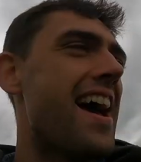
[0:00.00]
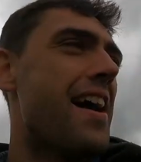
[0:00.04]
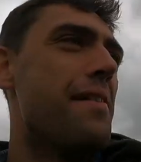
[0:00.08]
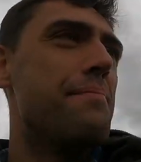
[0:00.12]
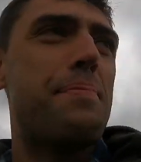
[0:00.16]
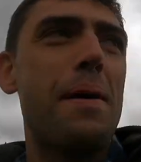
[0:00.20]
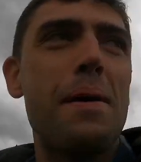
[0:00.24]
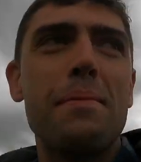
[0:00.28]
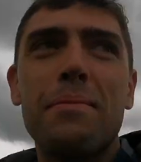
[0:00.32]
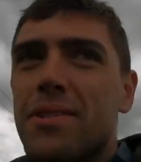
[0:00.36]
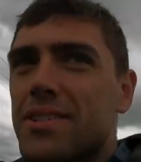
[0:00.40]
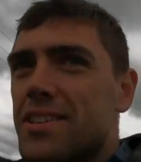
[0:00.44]
Yeah,
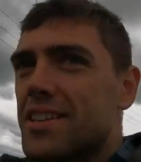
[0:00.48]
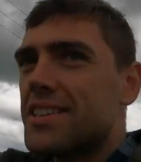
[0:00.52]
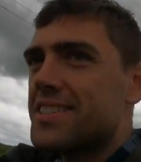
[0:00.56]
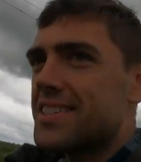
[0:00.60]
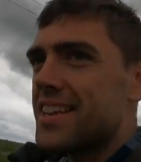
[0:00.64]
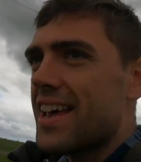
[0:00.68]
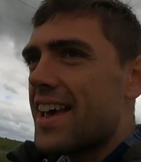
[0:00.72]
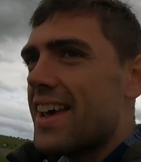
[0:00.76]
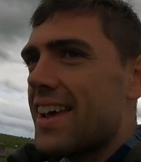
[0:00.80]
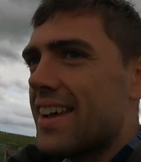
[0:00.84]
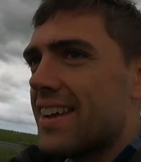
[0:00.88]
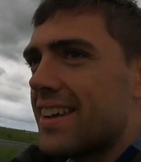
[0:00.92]
Ben was
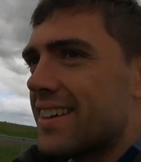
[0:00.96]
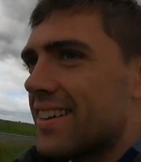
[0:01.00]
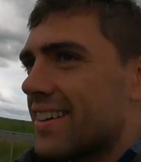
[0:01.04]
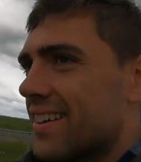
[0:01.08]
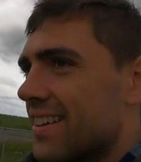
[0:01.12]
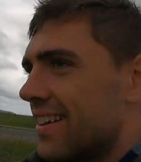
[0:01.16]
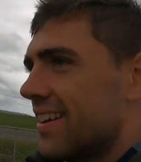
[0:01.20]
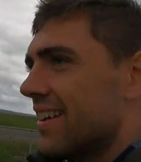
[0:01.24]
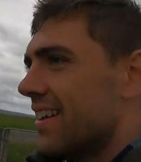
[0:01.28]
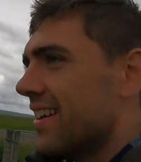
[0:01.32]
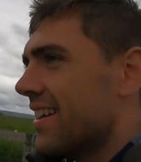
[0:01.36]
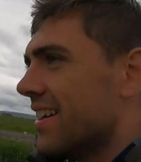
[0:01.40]
just saying,
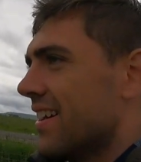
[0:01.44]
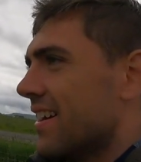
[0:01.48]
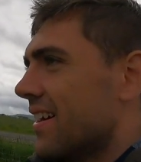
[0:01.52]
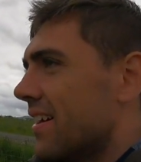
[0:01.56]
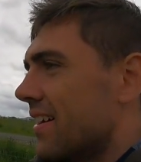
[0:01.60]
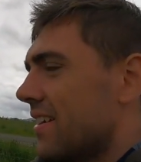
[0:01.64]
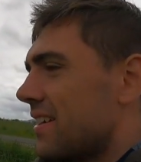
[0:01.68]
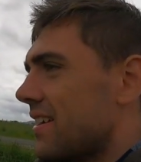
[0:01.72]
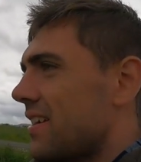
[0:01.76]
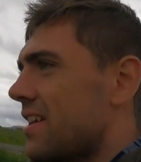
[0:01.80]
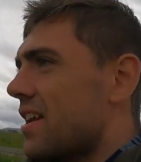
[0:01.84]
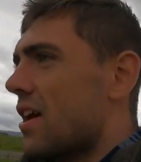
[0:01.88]

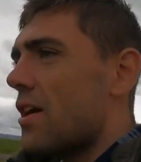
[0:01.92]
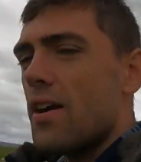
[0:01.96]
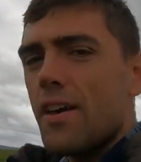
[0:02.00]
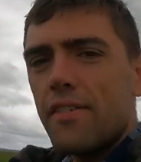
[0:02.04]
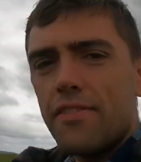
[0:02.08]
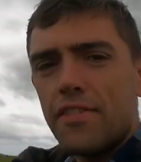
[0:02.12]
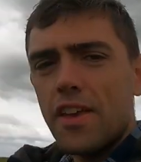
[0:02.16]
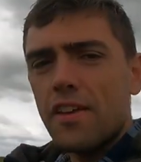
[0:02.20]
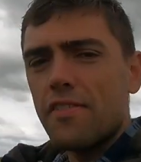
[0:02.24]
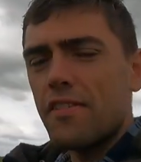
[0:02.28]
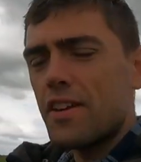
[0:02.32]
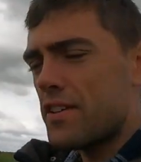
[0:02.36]
you know,
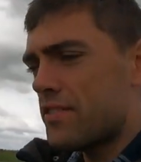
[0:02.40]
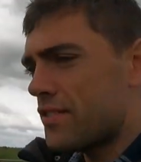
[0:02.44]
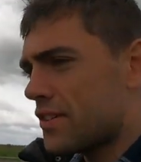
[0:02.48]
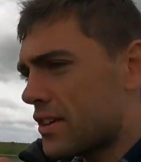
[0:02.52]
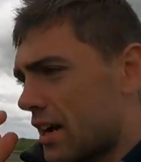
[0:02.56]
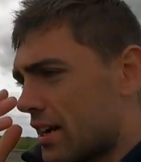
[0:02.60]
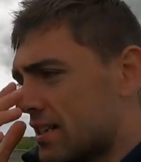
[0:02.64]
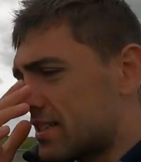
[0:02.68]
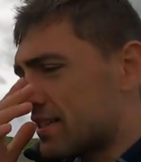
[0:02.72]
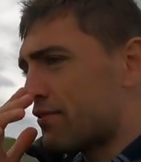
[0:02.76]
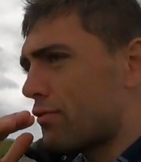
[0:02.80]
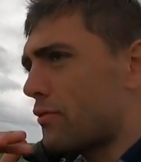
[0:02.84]
if, if any of you
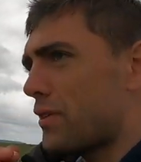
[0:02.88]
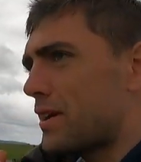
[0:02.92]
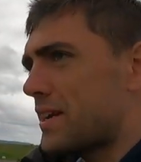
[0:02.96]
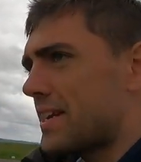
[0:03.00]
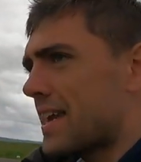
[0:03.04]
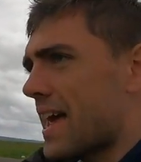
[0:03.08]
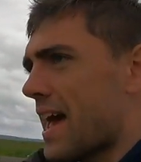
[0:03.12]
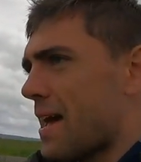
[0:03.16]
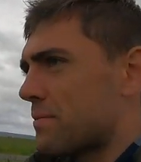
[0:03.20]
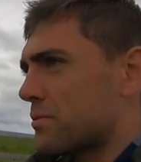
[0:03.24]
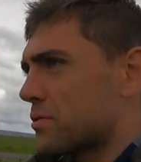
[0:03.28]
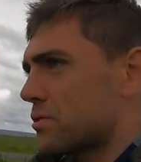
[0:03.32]
guys have
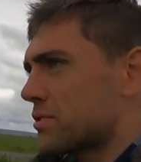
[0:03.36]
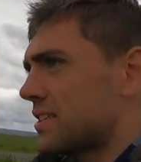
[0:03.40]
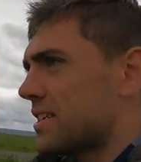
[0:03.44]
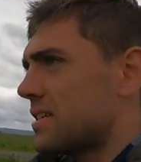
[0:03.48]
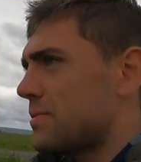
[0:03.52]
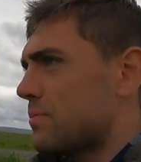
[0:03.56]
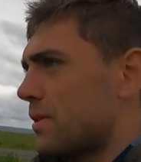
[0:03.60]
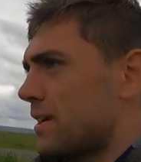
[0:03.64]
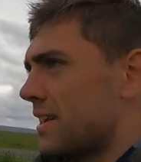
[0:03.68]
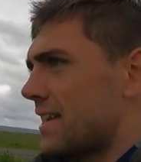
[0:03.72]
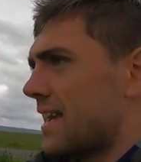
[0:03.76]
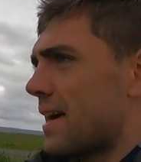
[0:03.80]
weaned lambs or
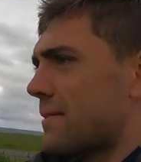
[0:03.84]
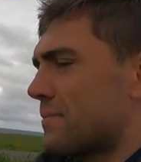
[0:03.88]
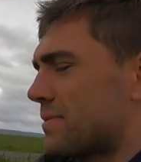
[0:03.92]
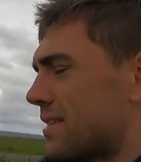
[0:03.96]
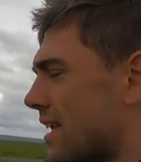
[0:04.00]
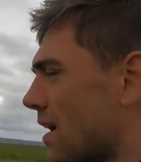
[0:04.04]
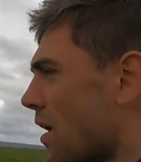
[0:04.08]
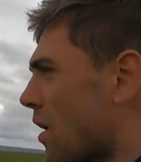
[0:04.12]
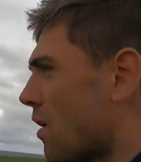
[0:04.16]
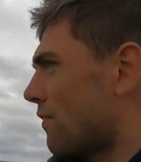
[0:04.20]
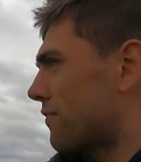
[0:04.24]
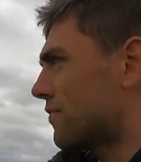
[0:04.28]
seen weaned lambs,
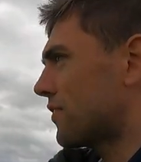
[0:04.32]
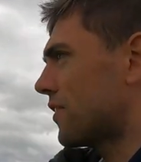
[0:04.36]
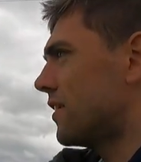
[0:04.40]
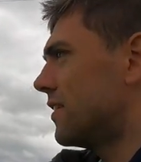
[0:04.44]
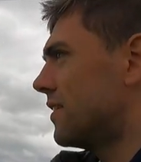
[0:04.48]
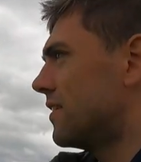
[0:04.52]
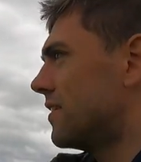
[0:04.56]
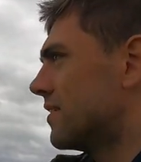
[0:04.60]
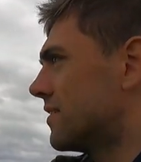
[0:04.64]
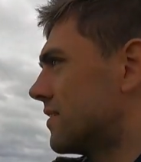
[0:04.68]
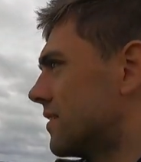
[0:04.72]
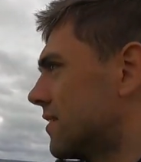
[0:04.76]
they
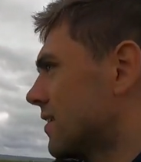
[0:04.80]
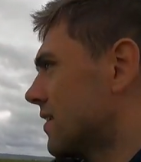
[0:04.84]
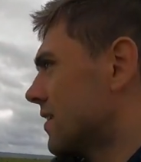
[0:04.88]
often